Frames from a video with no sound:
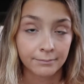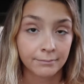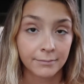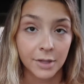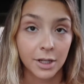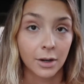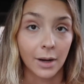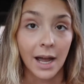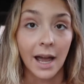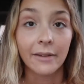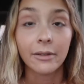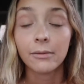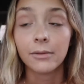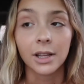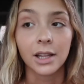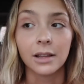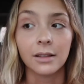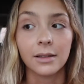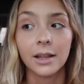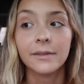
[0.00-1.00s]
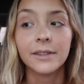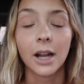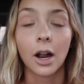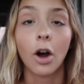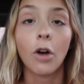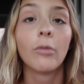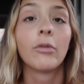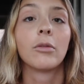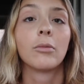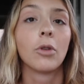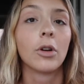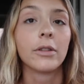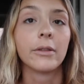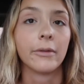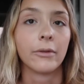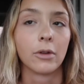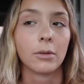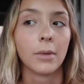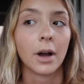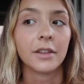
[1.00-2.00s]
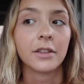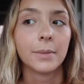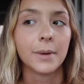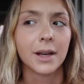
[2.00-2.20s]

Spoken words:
You know, I haven't really lived at home for more than 4 months